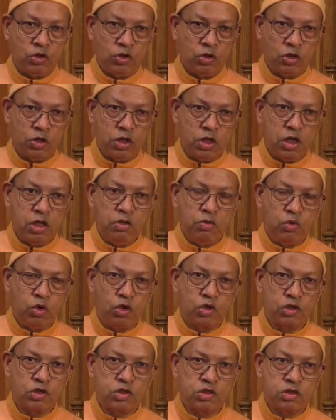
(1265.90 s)
He
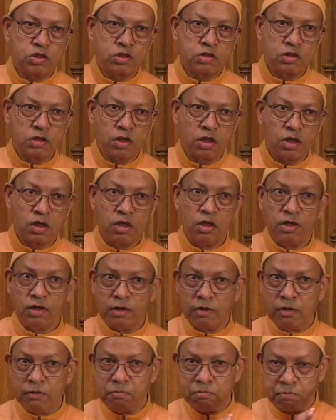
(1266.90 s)
was
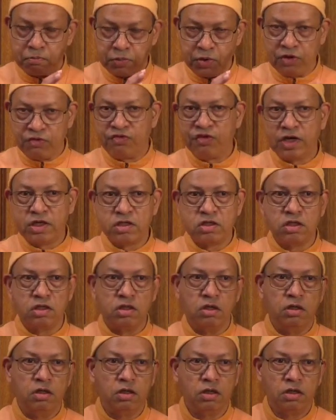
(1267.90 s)
a perfected,
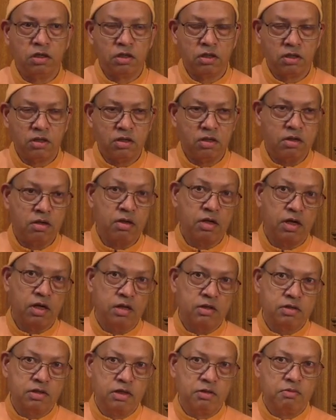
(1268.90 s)
you can
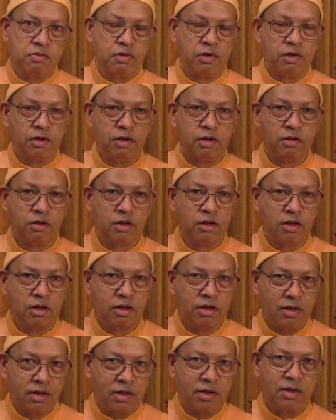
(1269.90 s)
say,
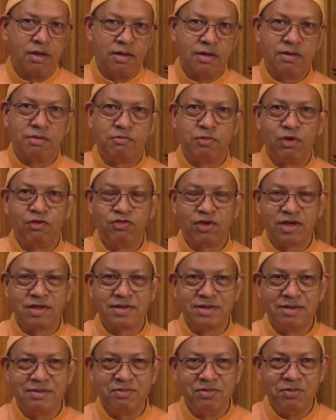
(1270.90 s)
a
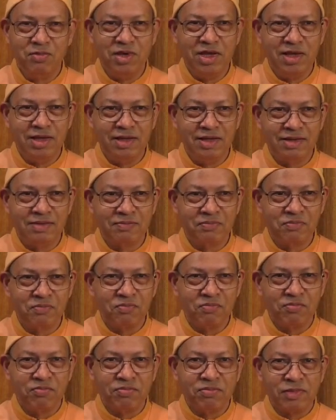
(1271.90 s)
perfected being.
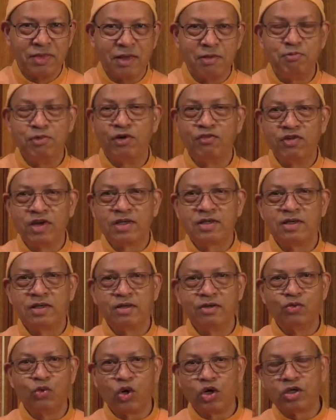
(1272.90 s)
Perfected
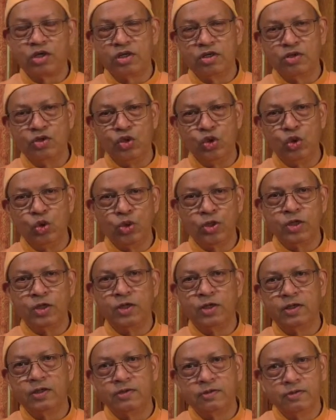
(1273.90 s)
in what? In yoga
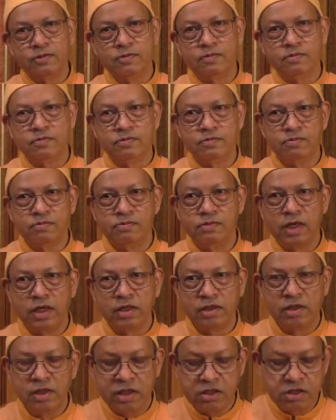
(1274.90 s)
and
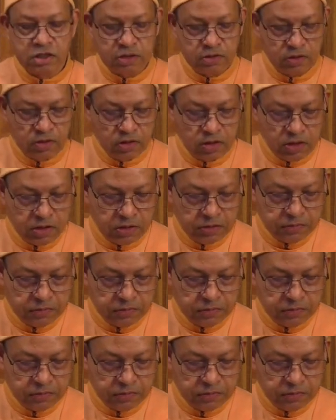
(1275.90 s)
meditation and all that.